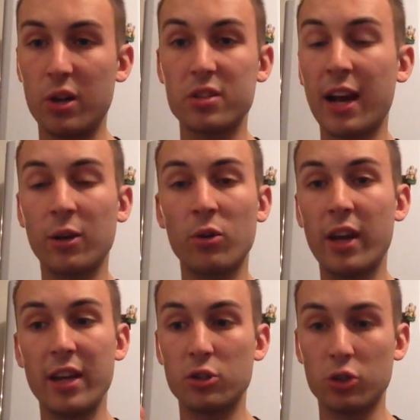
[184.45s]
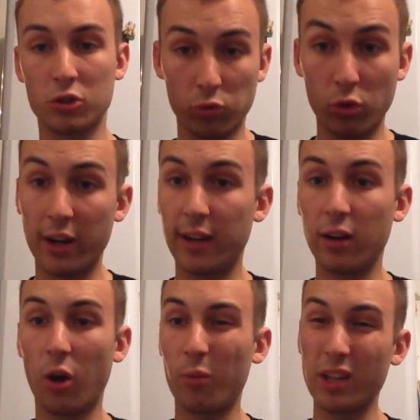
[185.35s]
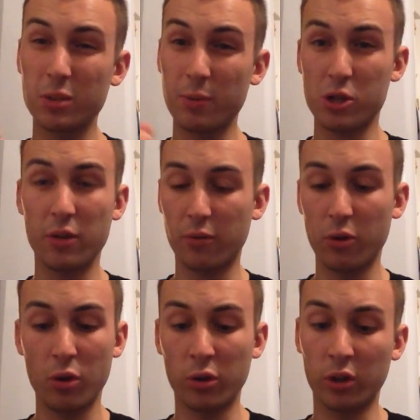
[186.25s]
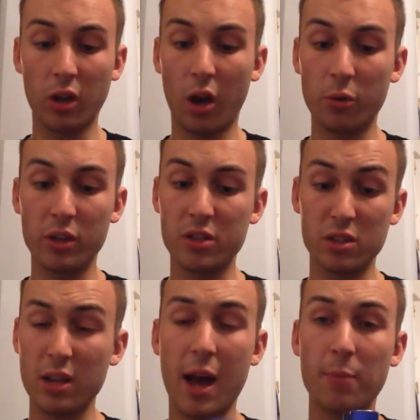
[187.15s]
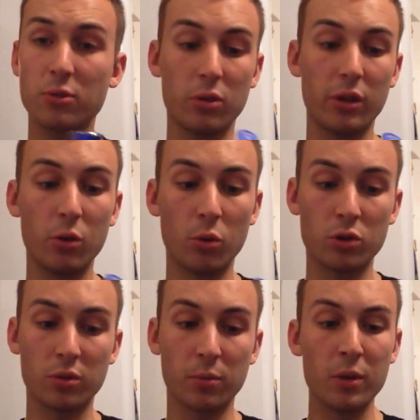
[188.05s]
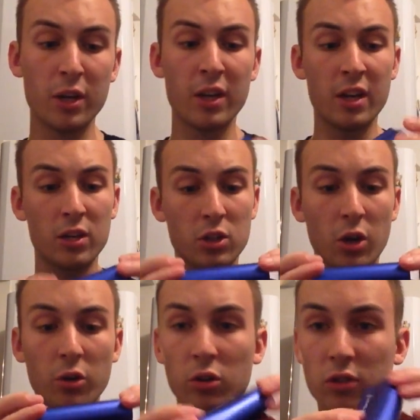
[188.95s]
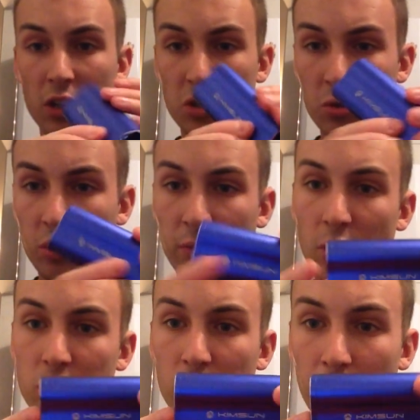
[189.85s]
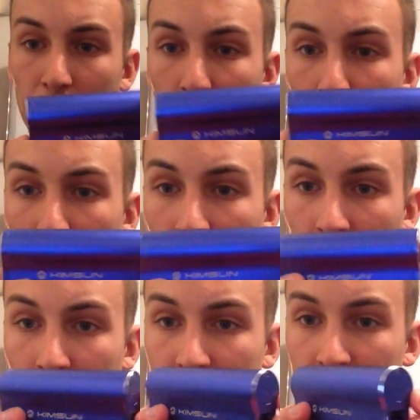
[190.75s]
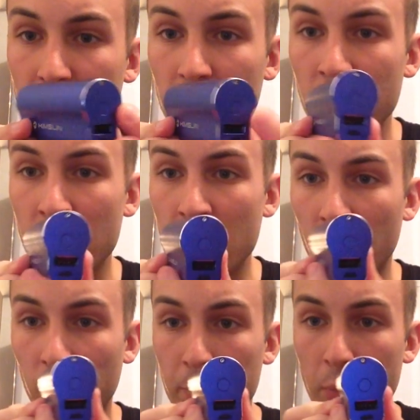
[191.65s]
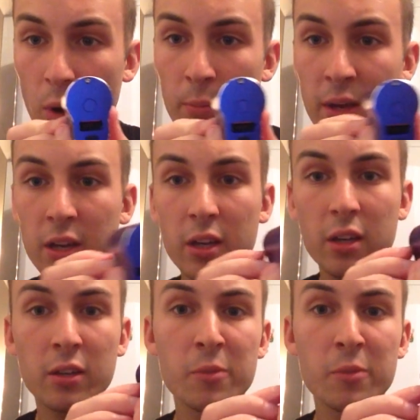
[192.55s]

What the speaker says: put a tank on it, it's just really lightweight, especially if you're on the go. This is absolutely awesome. So touching on the device, got the blue one, like I said. On the bottom here